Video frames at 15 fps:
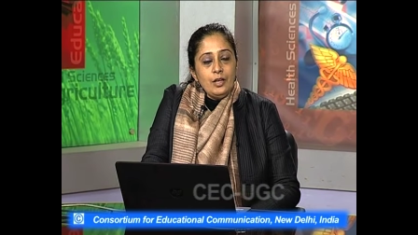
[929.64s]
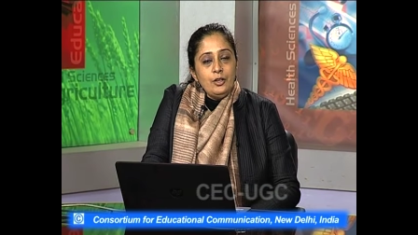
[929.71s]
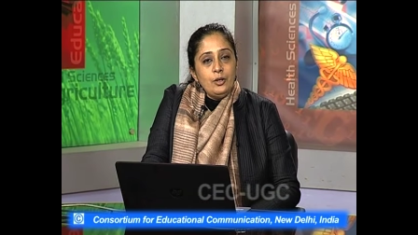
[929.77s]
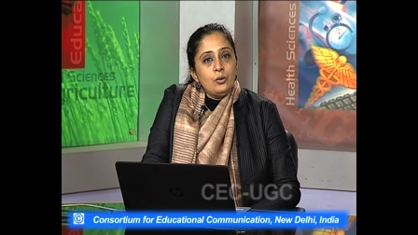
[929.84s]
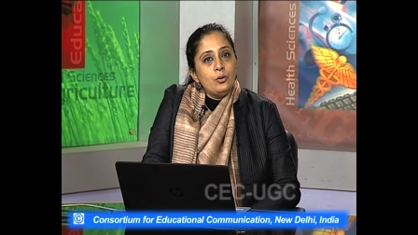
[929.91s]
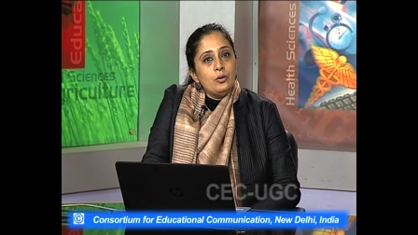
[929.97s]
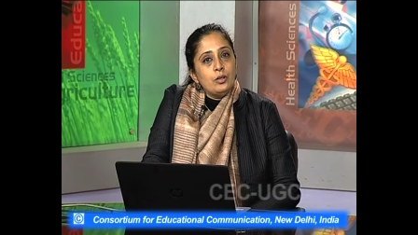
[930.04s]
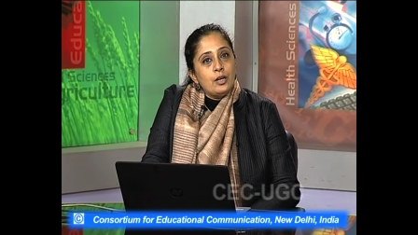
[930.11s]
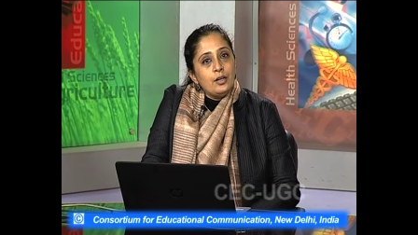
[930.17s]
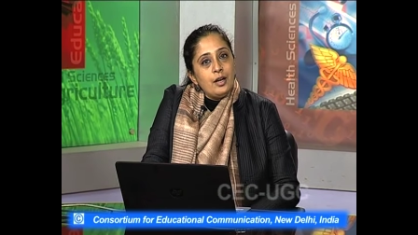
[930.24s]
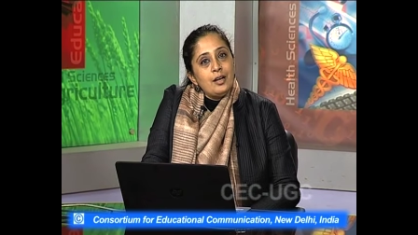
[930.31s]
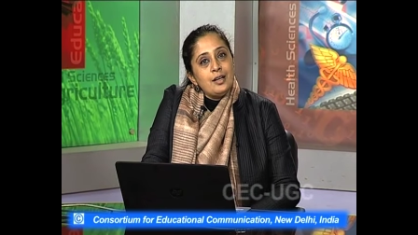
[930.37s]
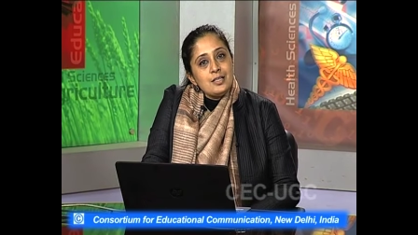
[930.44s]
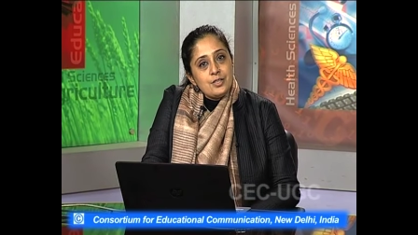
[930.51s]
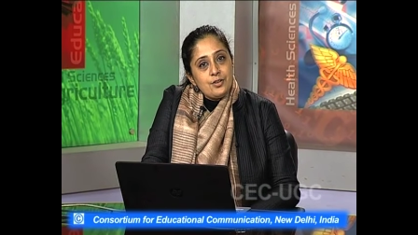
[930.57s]
you know,
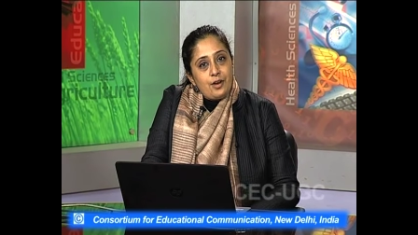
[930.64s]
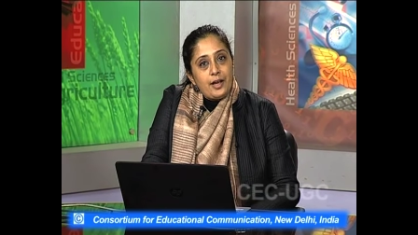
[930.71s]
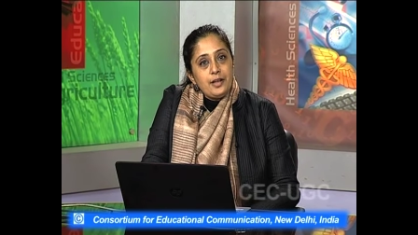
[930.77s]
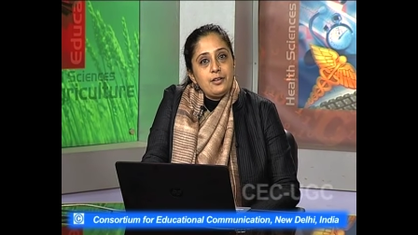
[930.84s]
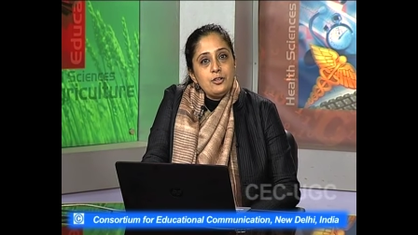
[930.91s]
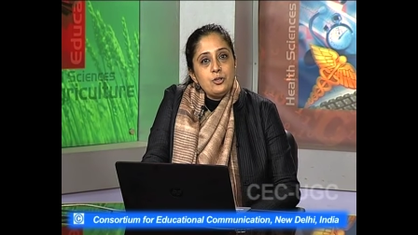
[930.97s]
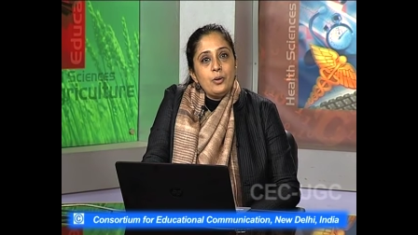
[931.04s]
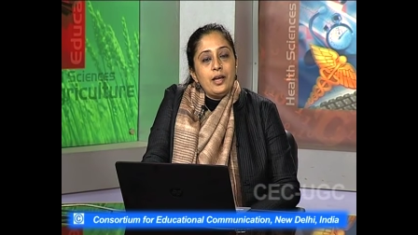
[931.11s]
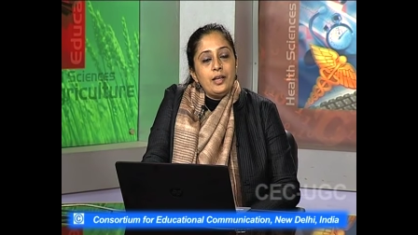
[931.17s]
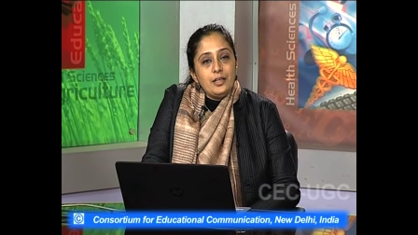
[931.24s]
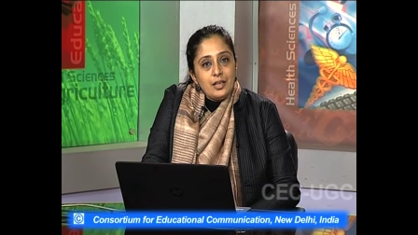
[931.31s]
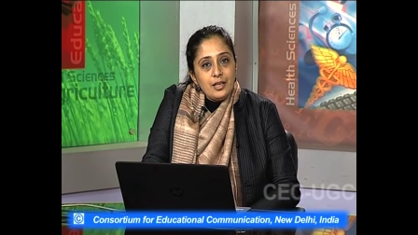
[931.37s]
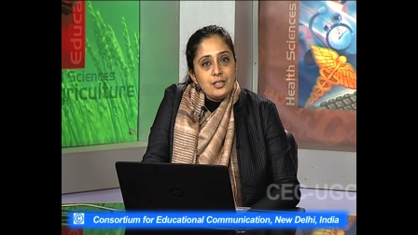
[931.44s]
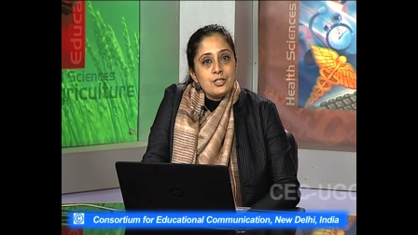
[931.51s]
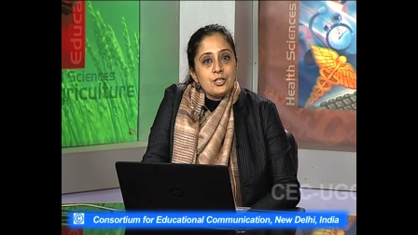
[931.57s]
Karnad as a writer to
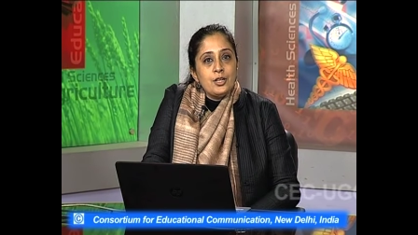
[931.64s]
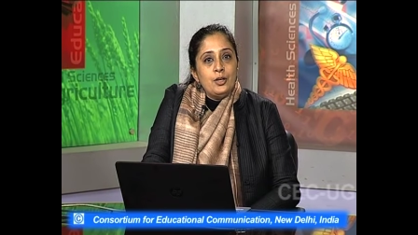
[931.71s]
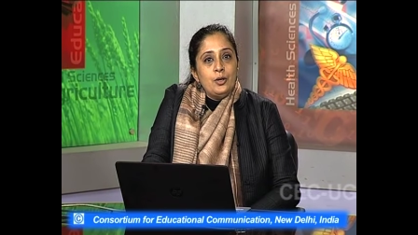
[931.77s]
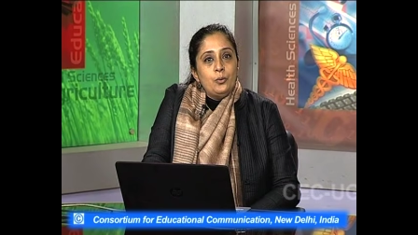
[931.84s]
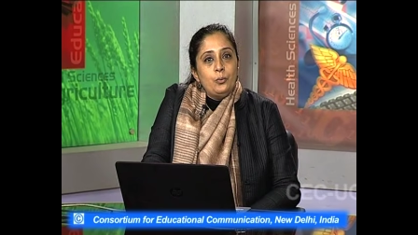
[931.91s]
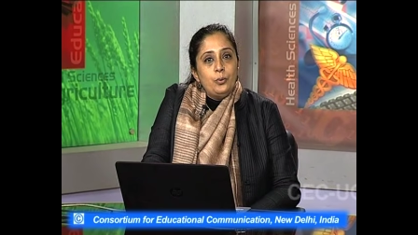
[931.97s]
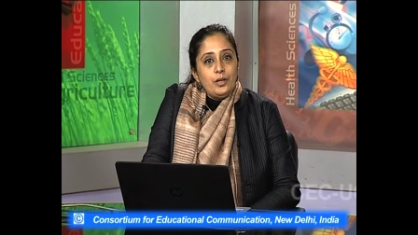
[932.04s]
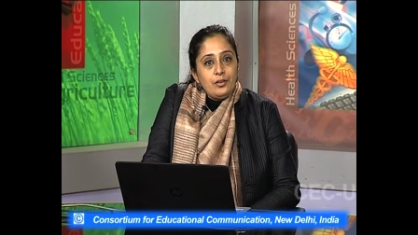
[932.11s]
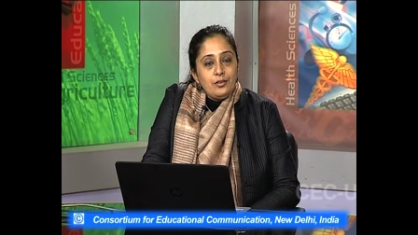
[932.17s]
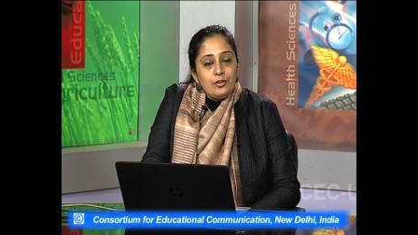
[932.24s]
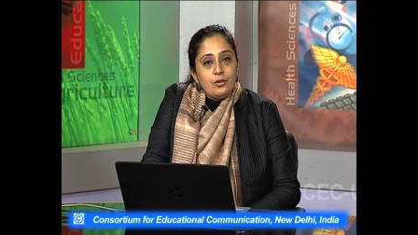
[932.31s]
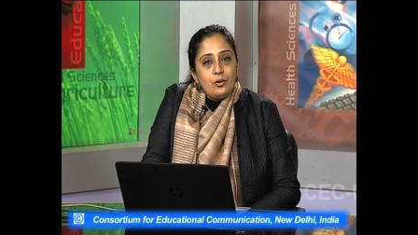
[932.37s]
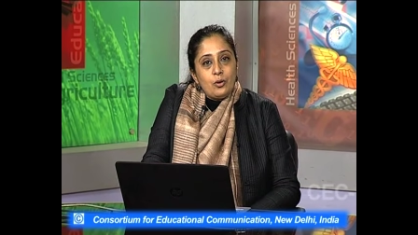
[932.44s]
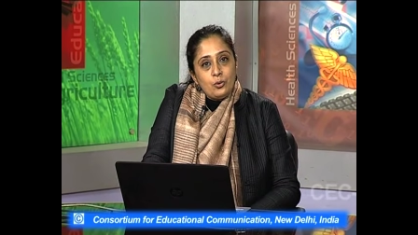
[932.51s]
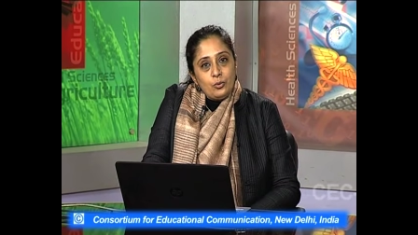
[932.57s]
engage
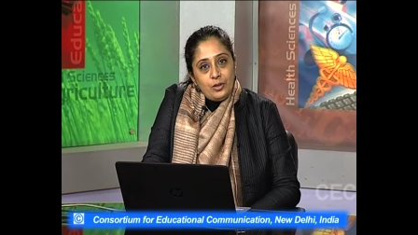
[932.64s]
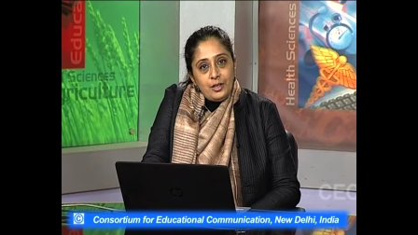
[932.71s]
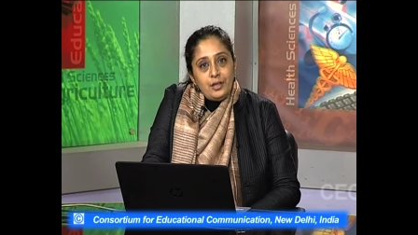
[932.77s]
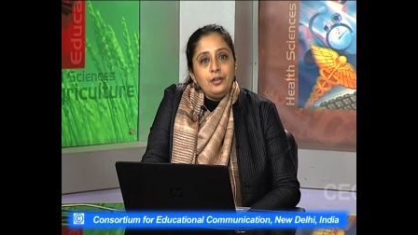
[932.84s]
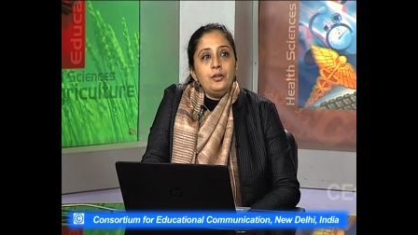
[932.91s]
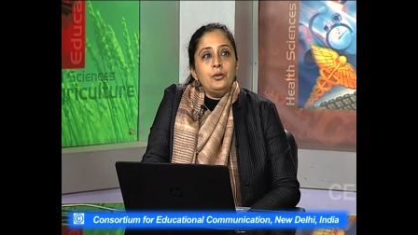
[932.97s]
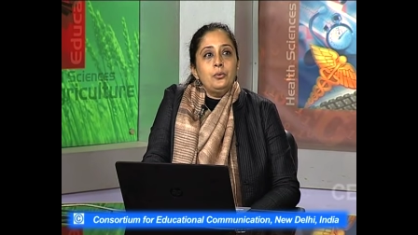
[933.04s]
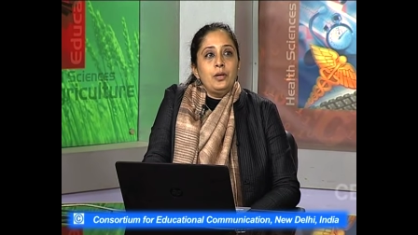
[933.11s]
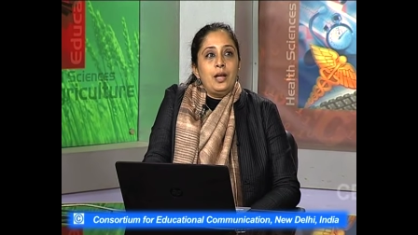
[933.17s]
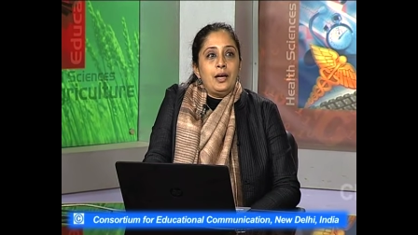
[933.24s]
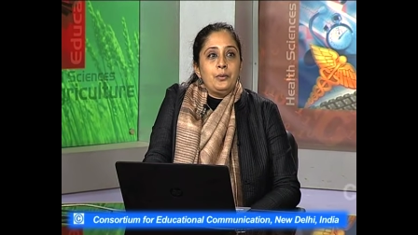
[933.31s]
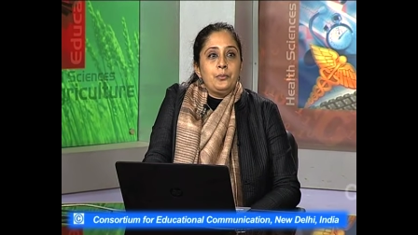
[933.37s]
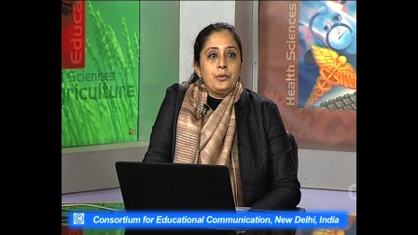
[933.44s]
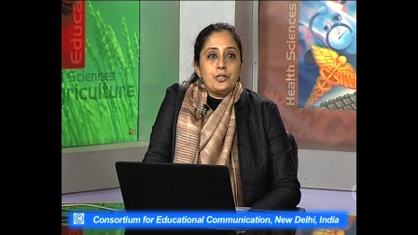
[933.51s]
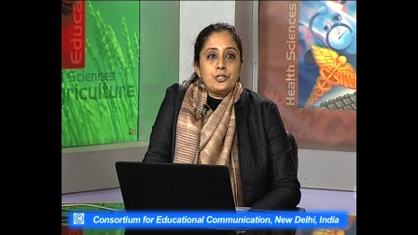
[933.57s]
with not only a new
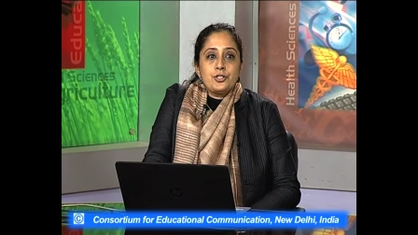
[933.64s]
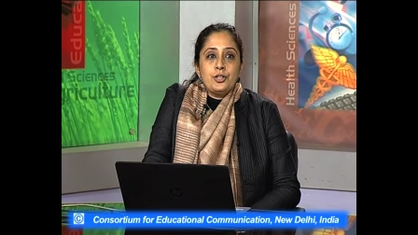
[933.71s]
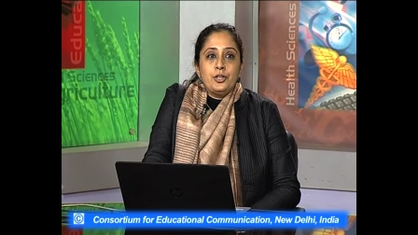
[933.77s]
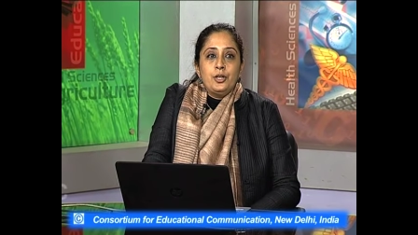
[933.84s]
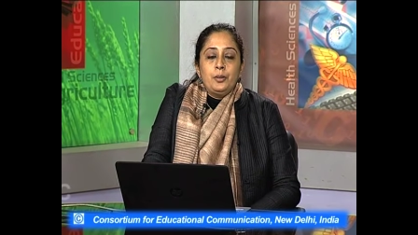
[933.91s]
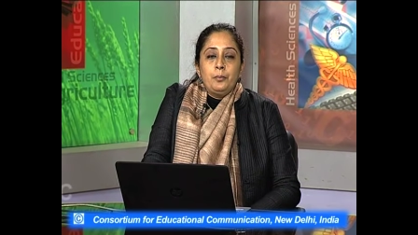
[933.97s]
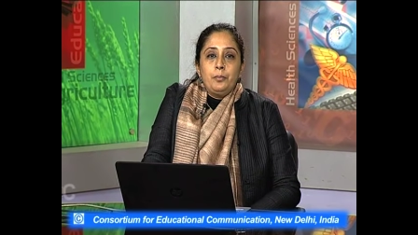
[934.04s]
language,